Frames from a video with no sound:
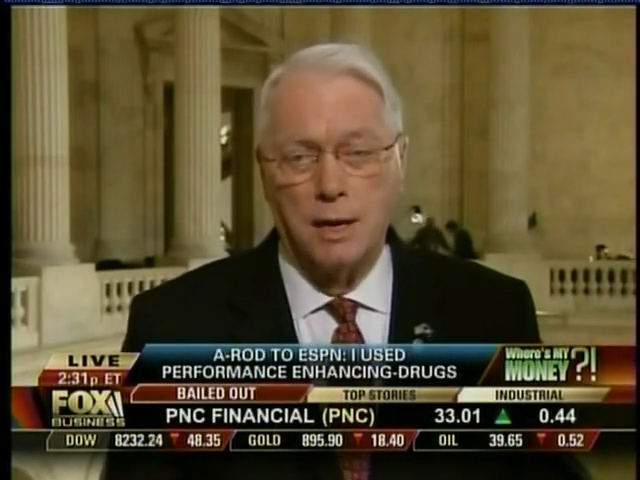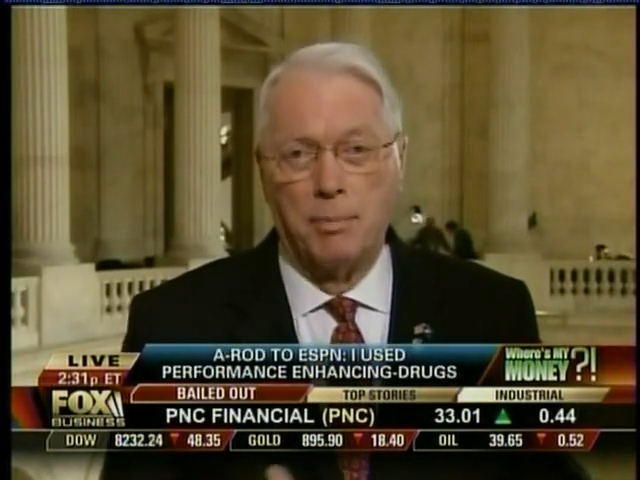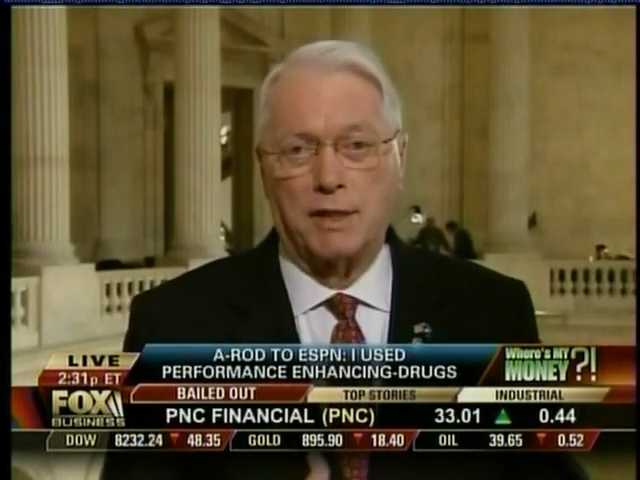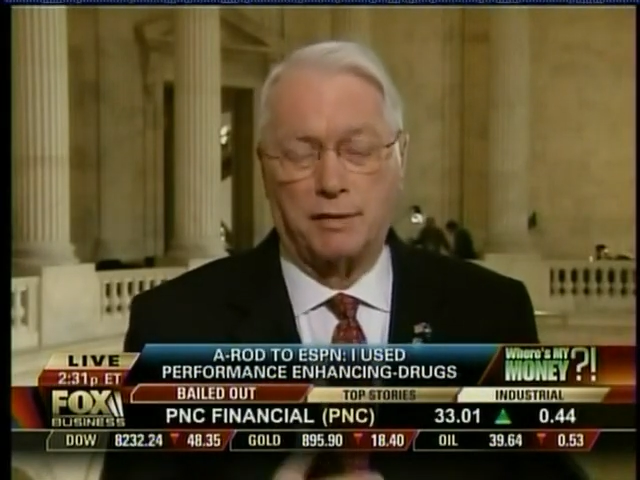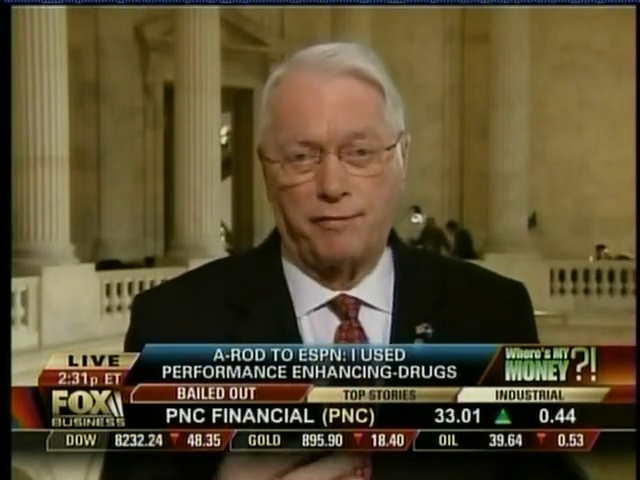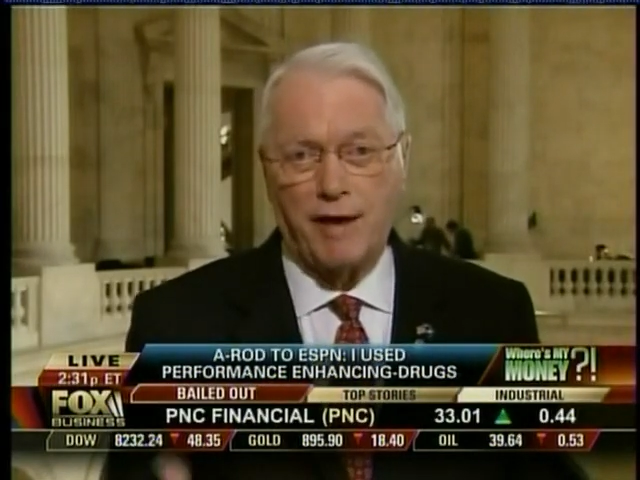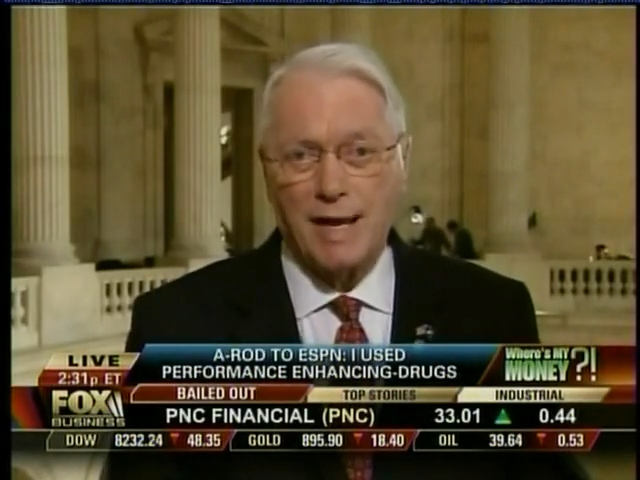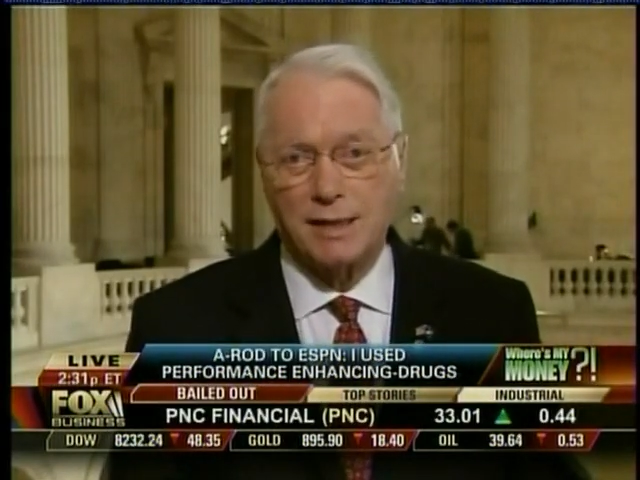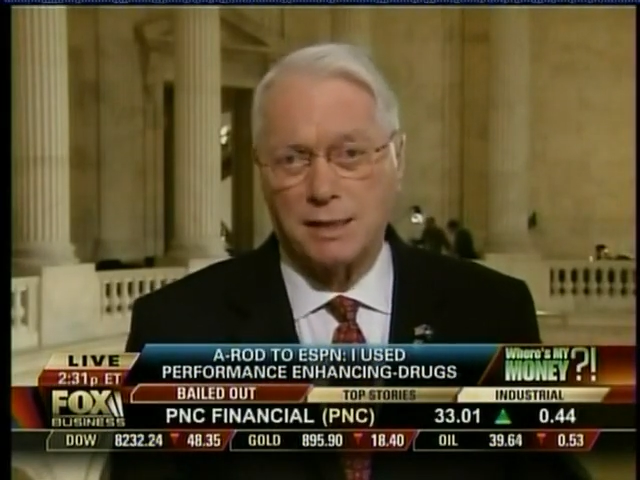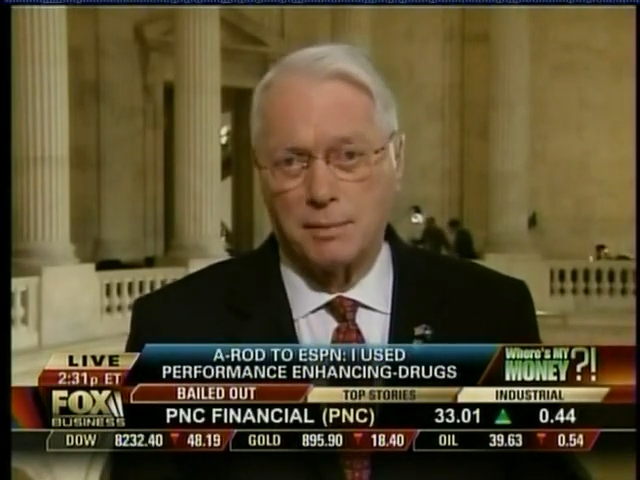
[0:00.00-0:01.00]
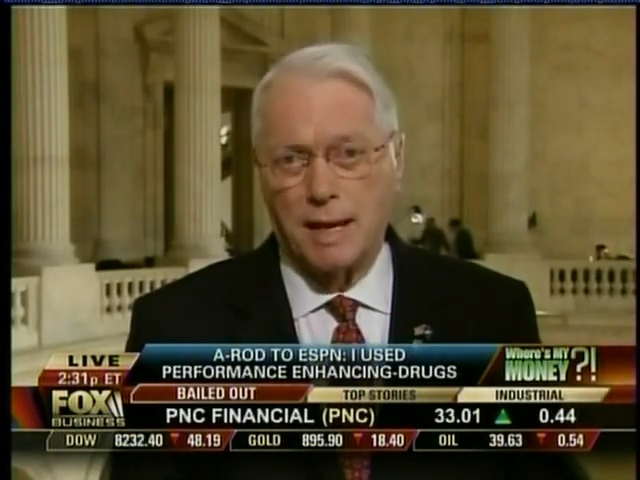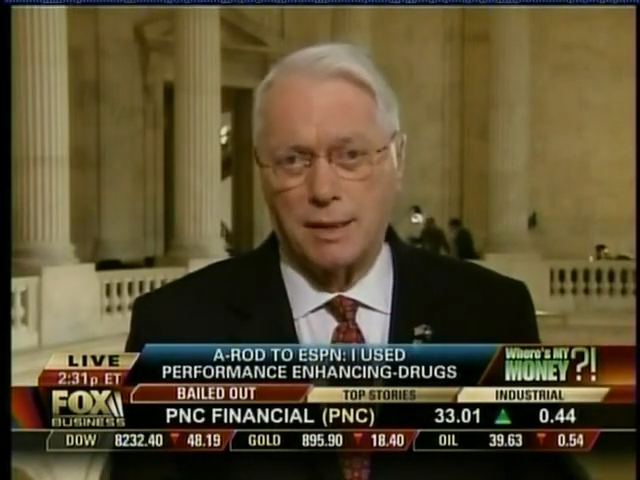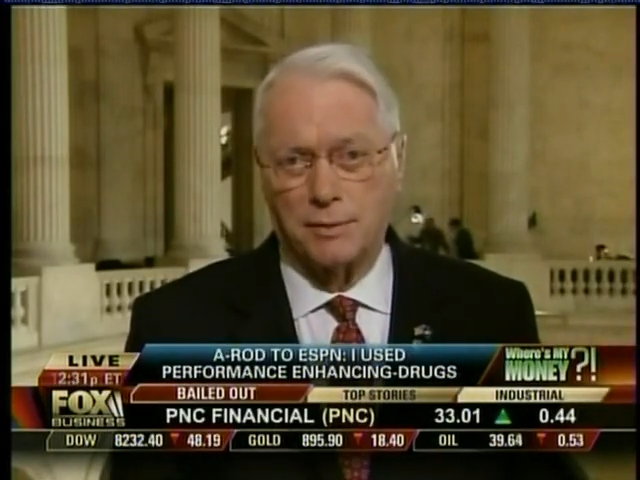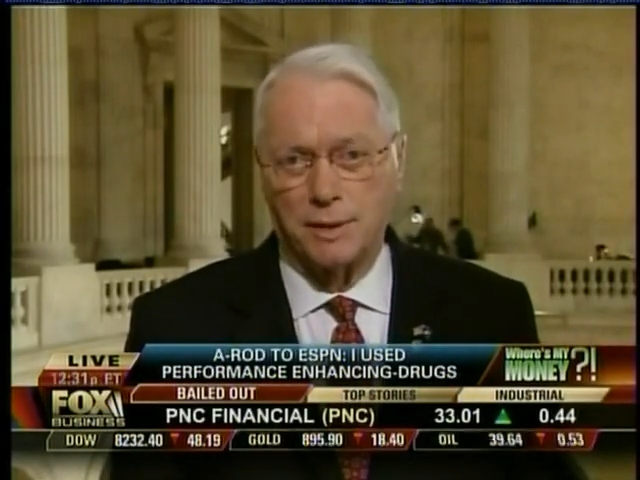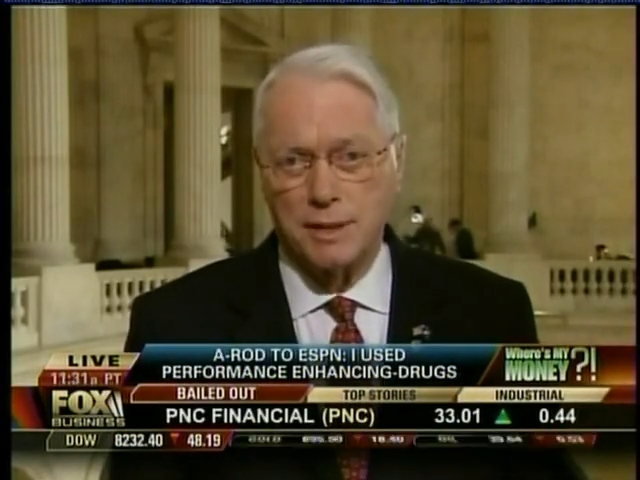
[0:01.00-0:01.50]
But the fact of the
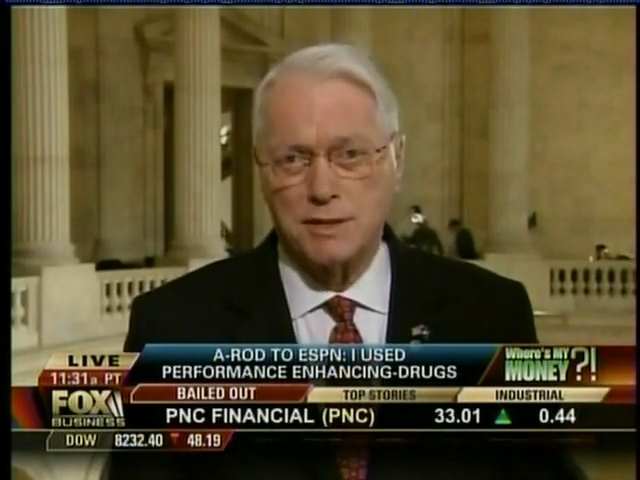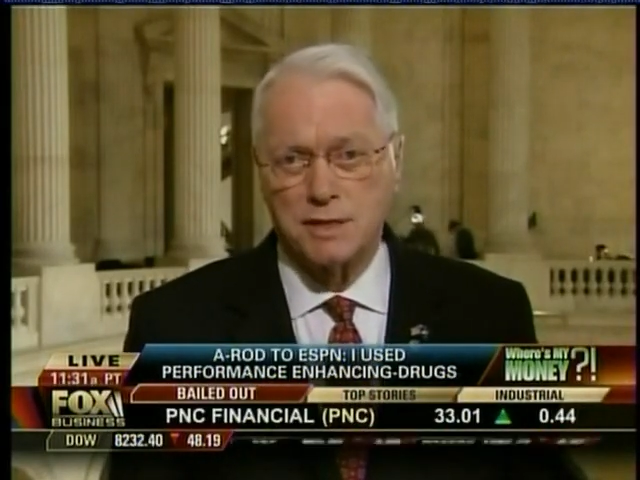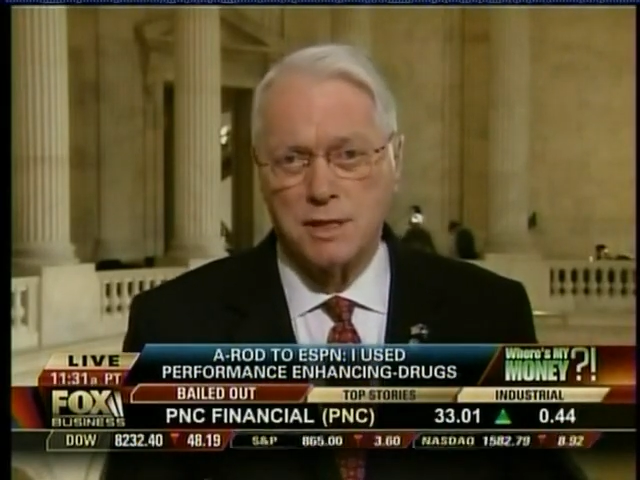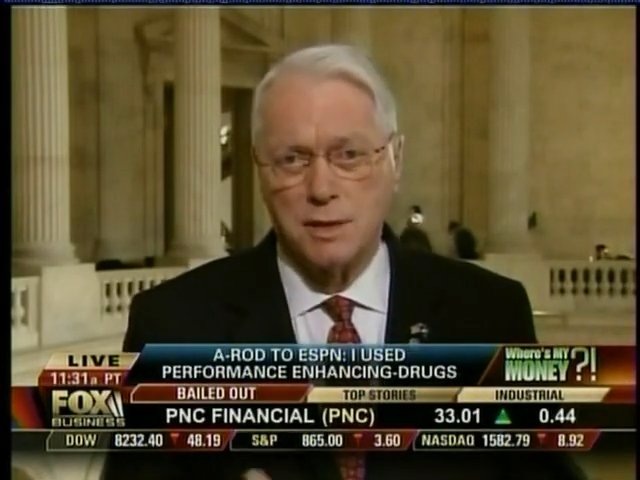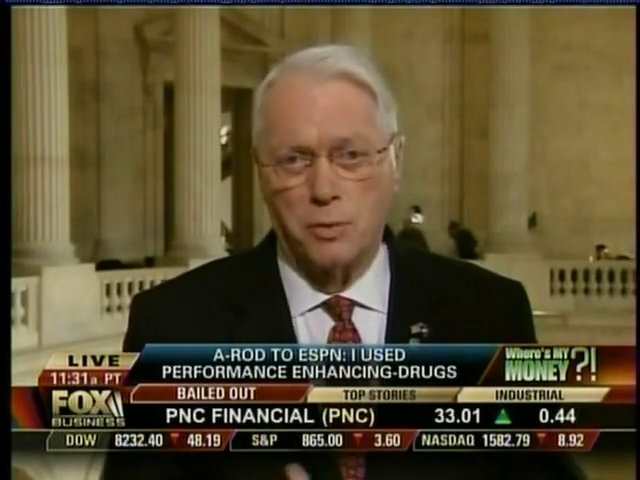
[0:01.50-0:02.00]
matter is,